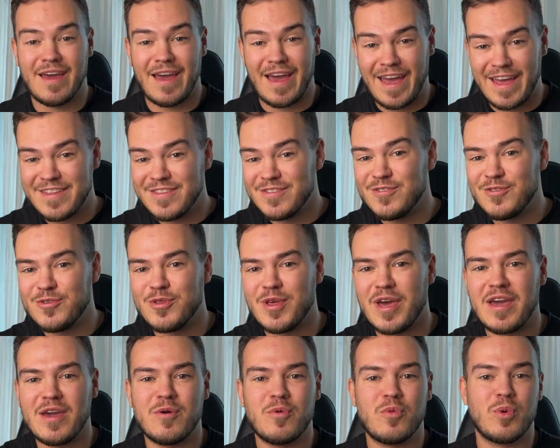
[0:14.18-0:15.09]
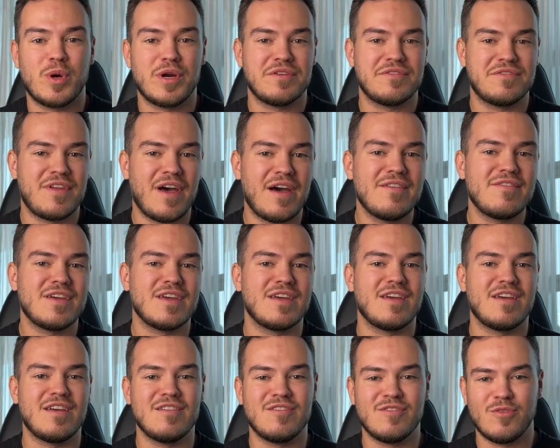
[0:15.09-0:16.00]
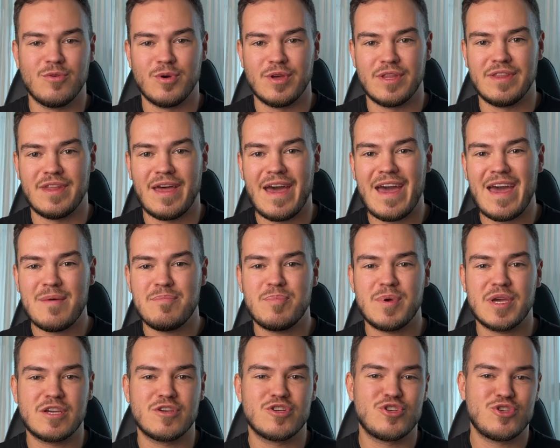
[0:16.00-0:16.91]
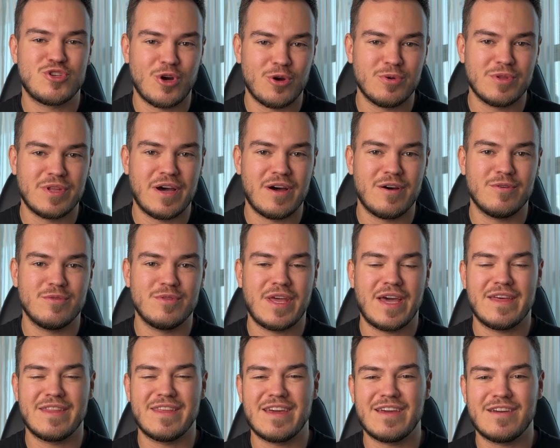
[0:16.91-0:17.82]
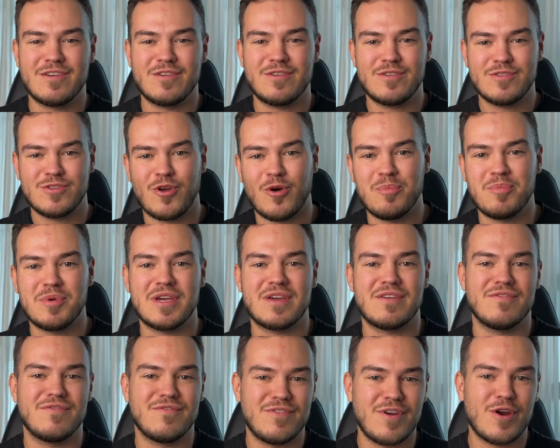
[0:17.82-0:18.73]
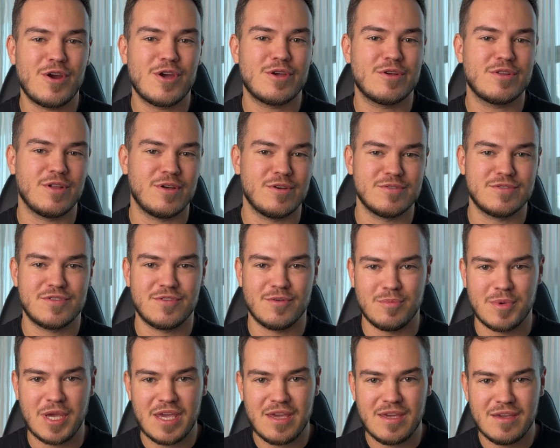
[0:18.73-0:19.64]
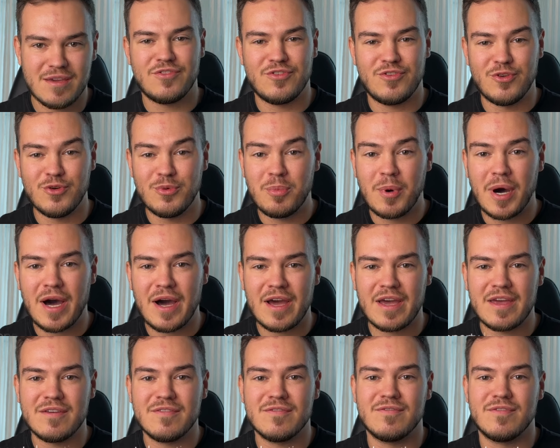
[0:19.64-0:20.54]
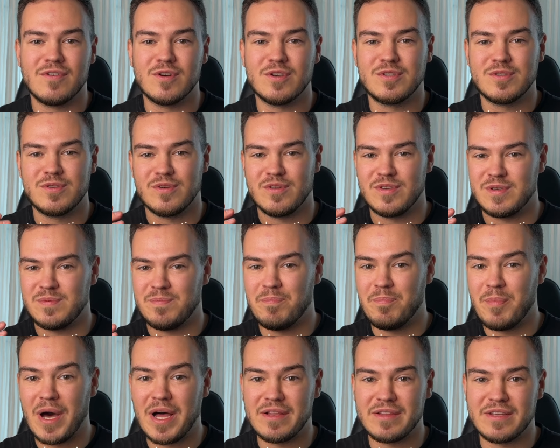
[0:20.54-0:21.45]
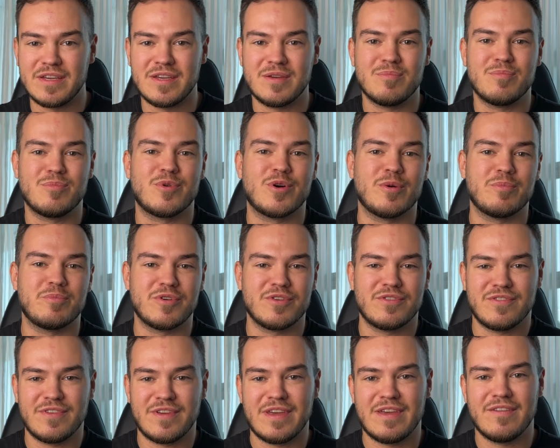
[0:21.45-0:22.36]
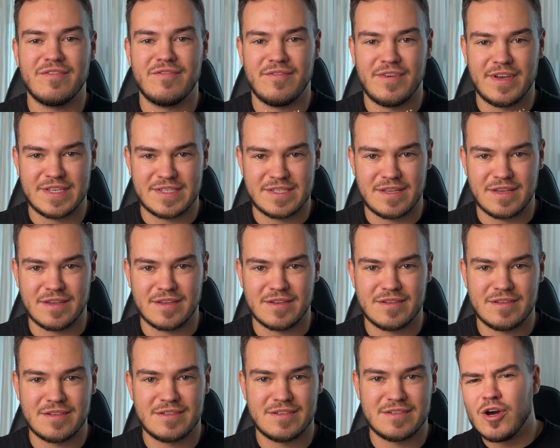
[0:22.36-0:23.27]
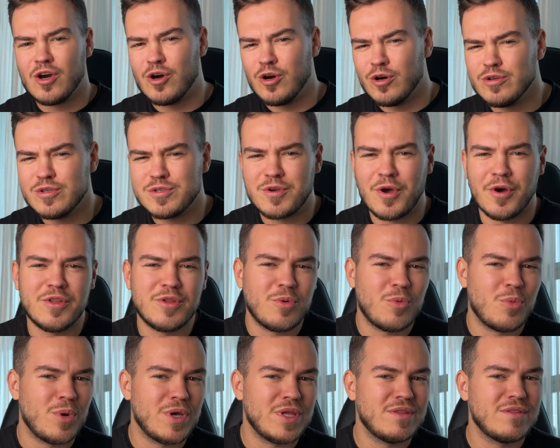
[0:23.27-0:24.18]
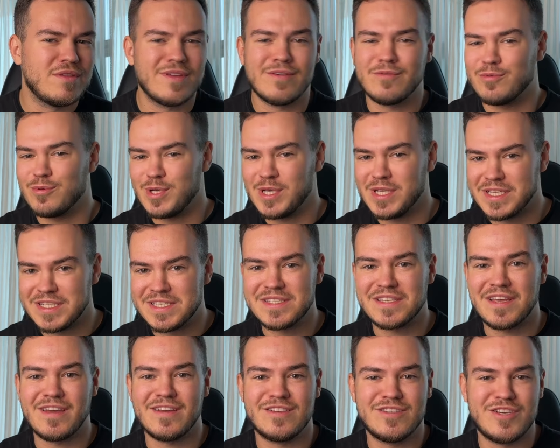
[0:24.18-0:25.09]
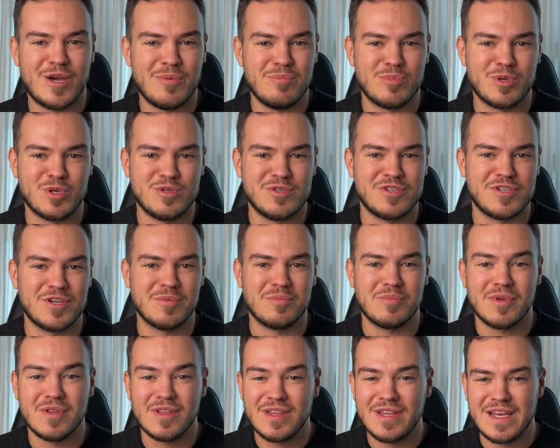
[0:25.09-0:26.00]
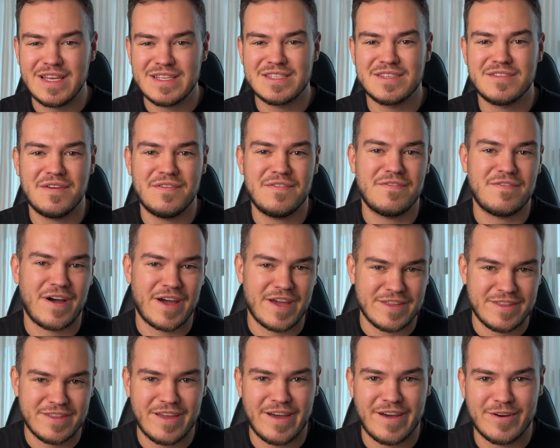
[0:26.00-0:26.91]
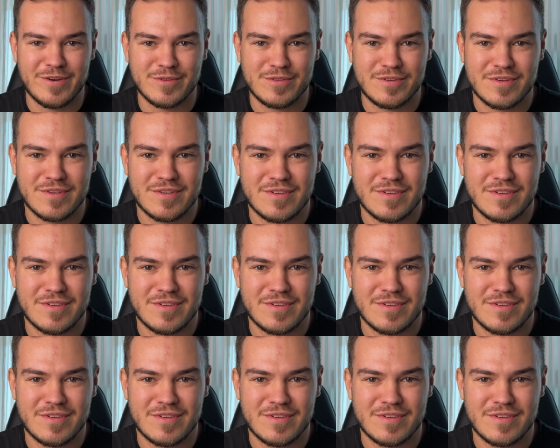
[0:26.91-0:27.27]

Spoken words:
And today we're diving into an epic showdown and a topic very close to me, Dubai versus Bali property investing. Who's gonna win the real estate championship? Let's find out.